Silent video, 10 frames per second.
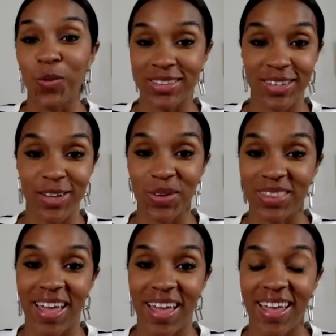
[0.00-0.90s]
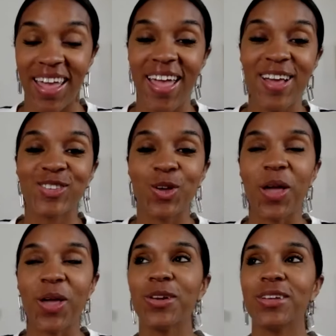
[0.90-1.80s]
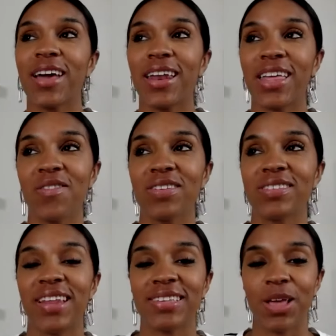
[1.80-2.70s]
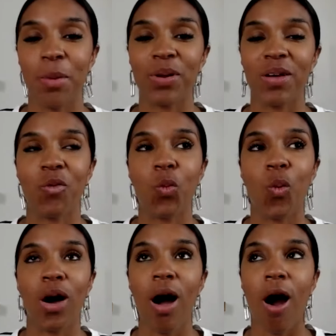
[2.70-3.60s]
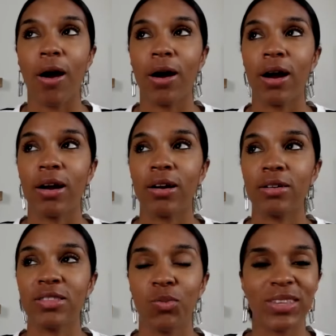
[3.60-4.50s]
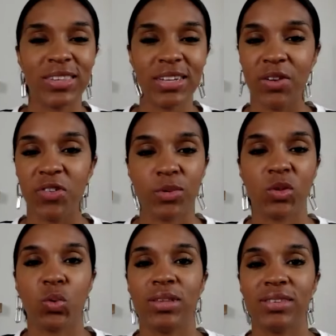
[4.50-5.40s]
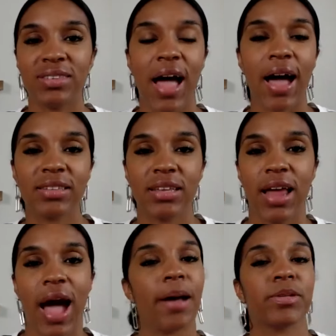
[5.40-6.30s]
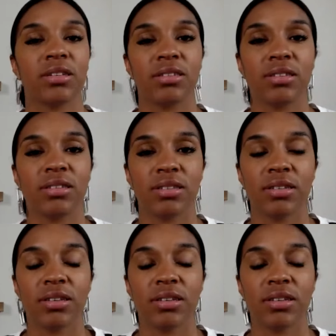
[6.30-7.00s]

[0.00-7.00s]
want to deal with that. So can you just kind of give us an example of what are what's the difference between stocks and options?